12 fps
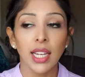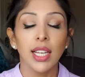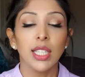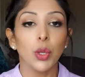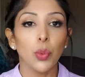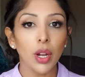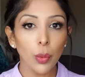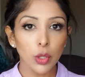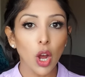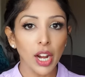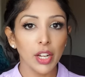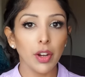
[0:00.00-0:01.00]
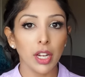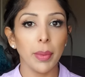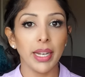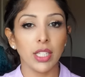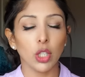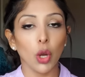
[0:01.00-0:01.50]
So what I would highly
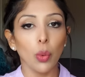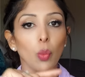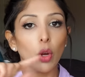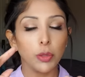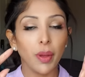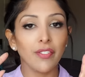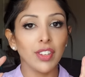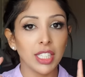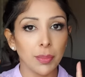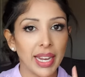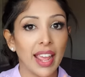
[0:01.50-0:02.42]
recommend is go and watch my vitamin